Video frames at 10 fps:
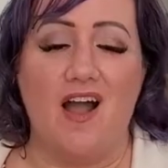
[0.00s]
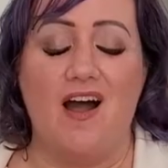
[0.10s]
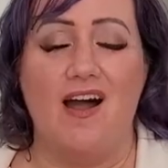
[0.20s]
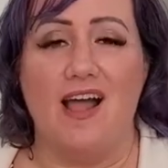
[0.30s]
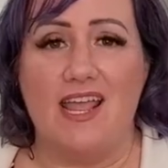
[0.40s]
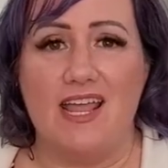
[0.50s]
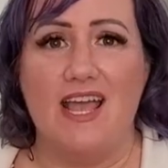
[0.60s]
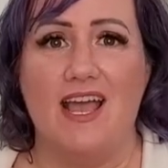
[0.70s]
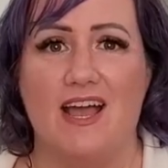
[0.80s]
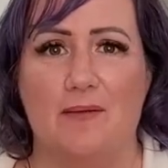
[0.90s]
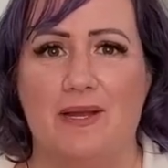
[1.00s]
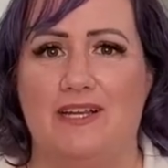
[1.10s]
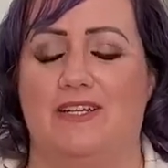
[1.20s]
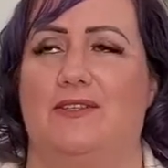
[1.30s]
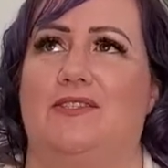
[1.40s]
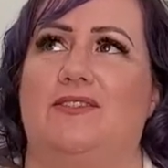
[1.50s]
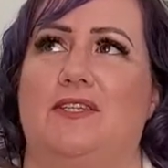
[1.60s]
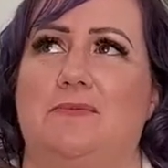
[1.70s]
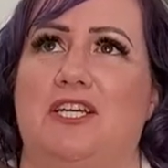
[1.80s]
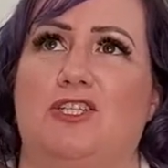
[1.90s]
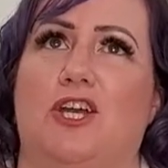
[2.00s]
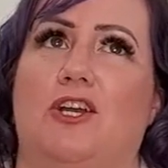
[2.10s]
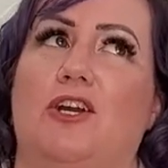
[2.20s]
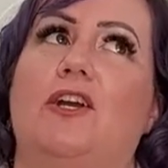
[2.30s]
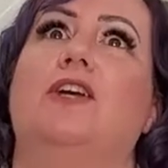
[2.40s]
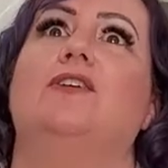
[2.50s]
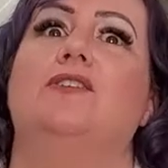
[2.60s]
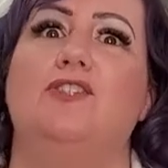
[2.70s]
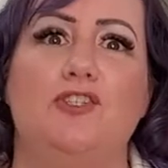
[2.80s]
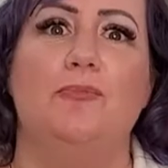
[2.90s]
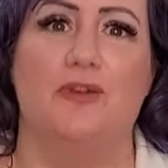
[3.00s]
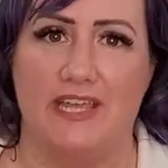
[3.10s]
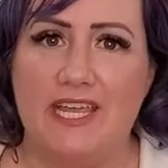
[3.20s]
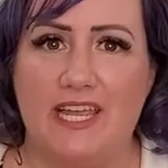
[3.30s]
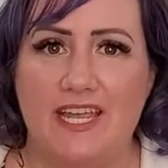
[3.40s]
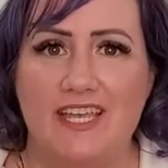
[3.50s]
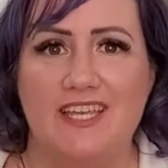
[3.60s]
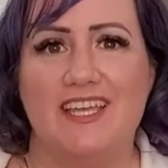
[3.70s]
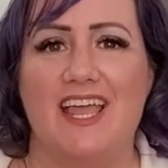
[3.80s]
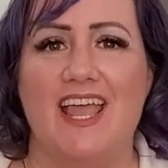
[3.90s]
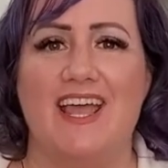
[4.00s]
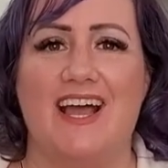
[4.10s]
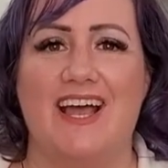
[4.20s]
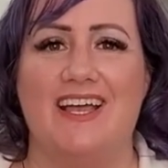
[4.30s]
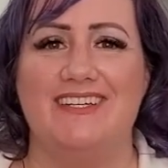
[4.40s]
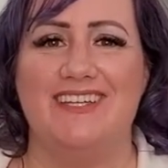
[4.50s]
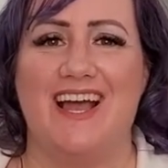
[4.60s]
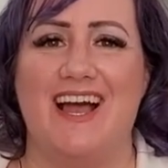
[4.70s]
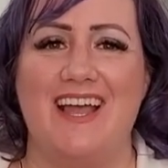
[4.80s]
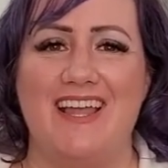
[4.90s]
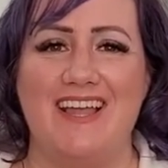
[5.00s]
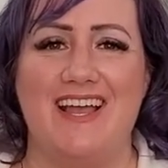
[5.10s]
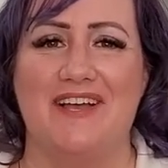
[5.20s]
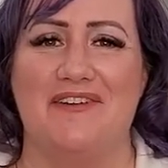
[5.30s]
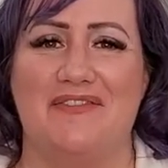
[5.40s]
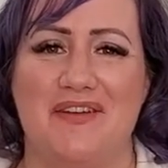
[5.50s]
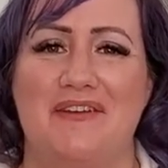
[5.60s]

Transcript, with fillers: I know this is gonna be a shocker, super geek, and I have,